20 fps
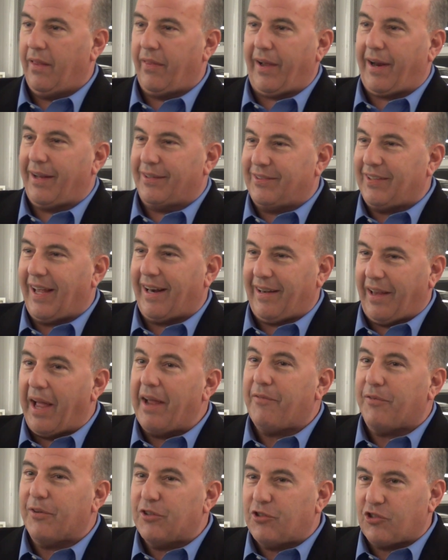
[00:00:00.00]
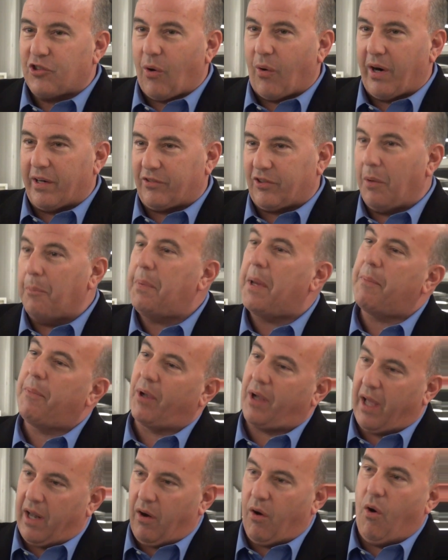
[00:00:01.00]
Like I said, life is short. Some people
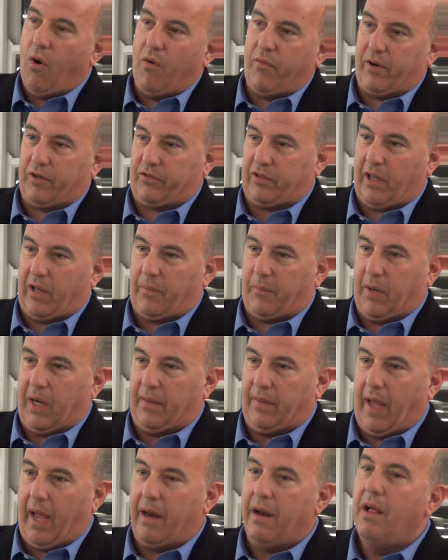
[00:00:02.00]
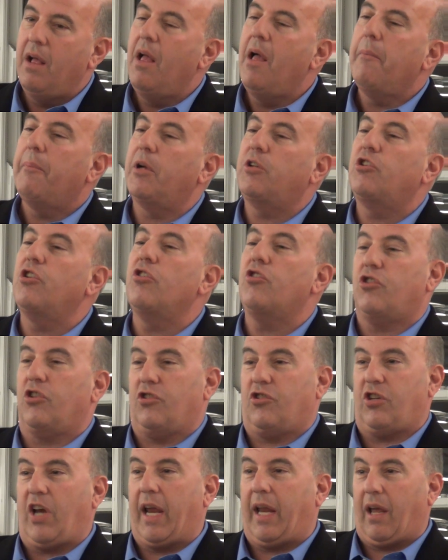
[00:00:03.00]
kind of over-celebrate that, but you
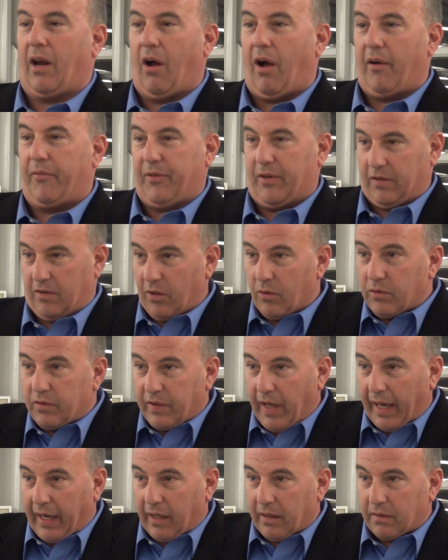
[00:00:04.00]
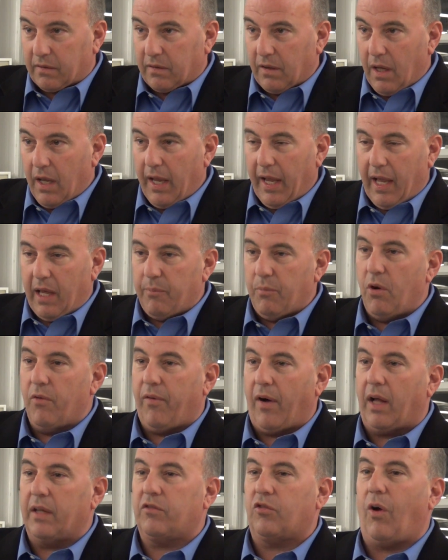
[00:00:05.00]
should shake it off in 2 seconds and
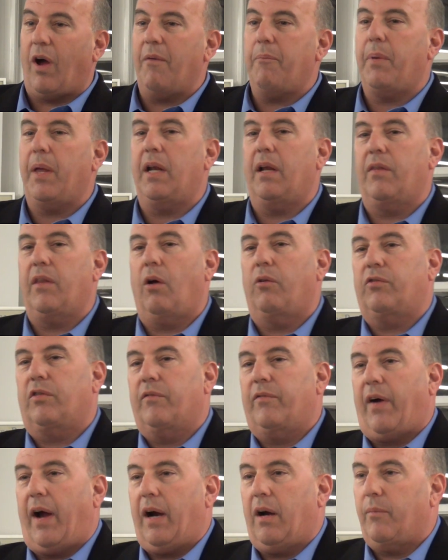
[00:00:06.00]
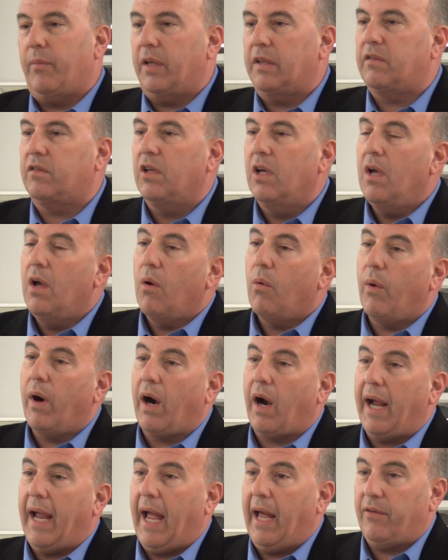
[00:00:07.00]
move on. So I've been in those environments
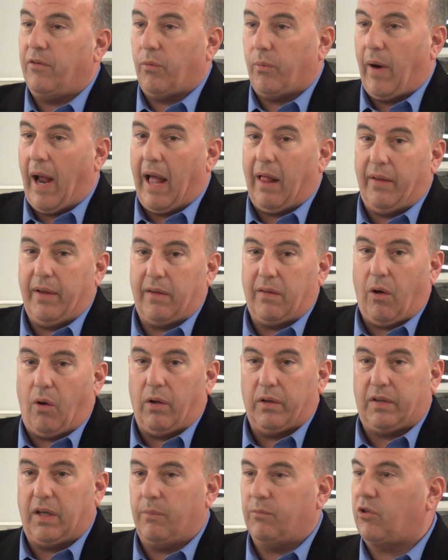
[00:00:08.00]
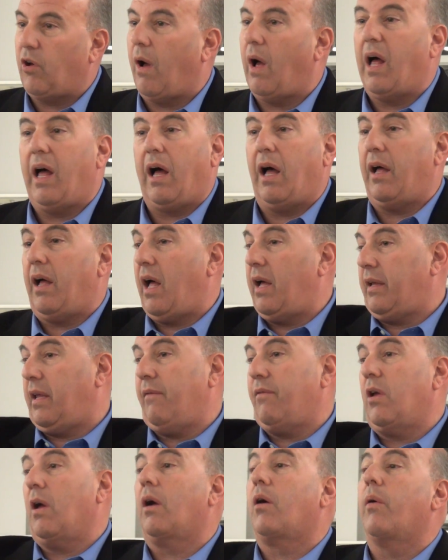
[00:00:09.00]
where I had to rally the whole team. So I'll
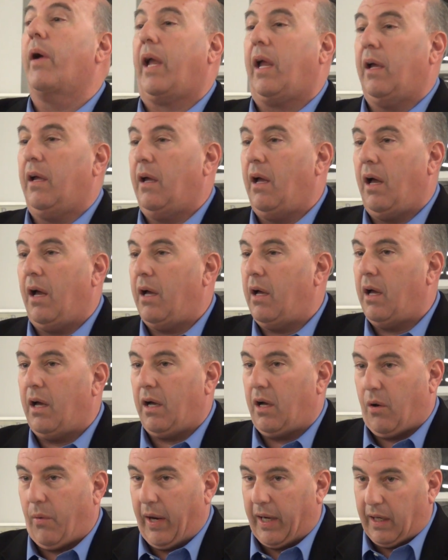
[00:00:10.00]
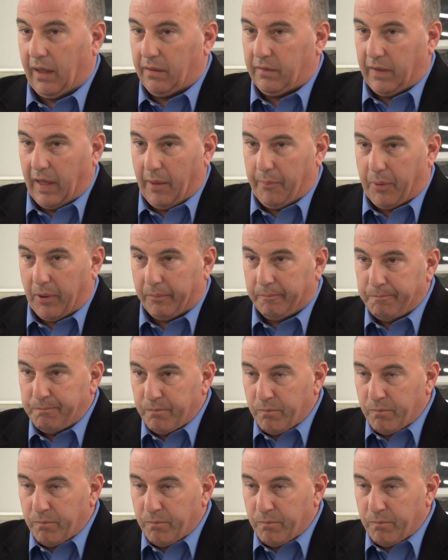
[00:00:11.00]
give you a quick example.